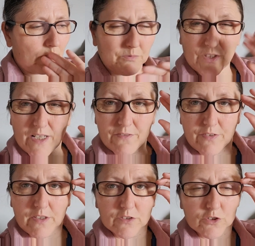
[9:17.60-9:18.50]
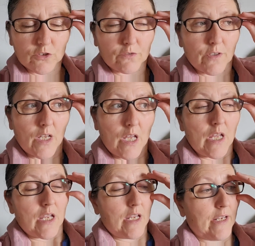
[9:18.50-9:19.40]
I'm trying to think of stuff.
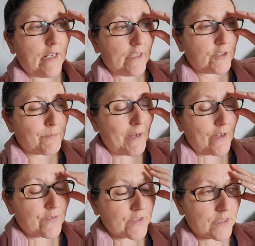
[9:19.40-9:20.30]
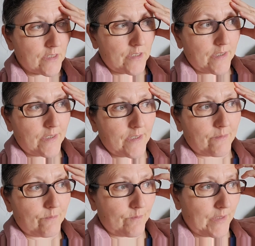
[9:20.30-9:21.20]
English maths,
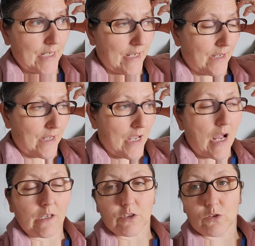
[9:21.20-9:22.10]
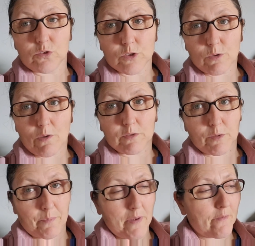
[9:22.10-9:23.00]
um yeah. I told result
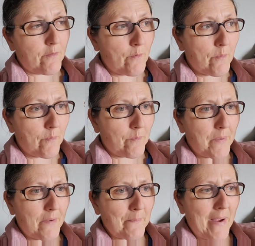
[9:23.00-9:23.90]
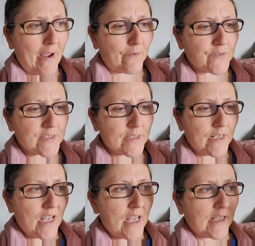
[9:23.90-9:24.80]
a bit of a bit of maths.
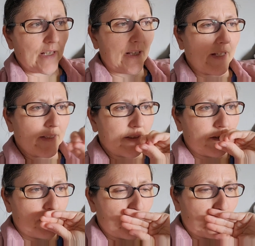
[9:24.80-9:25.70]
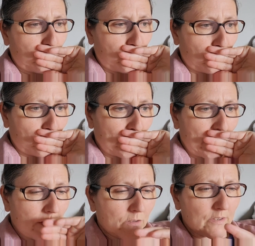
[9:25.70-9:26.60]
Get like
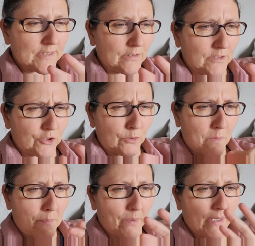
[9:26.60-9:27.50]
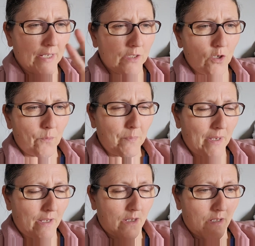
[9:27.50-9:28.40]
I know it sounds stupid, but get a note, uh,
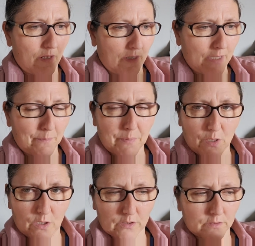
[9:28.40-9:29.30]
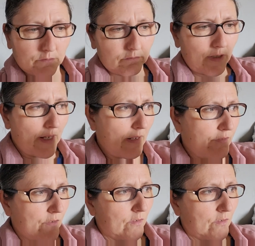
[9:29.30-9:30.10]
a clipboard, write